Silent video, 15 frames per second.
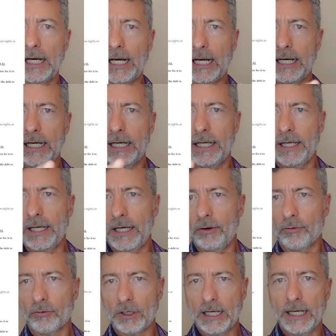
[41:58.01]
I
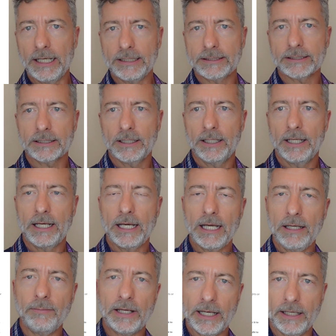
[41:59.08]
write,
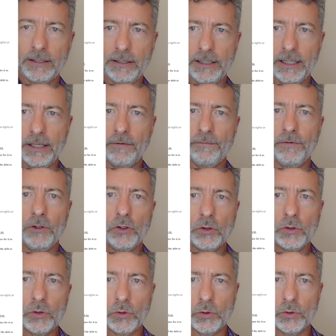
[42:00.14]
hey man, if
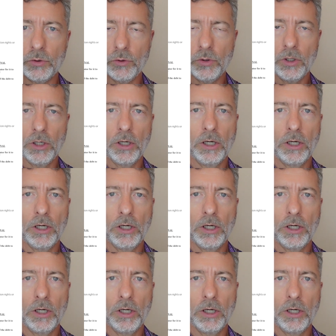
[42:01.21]
you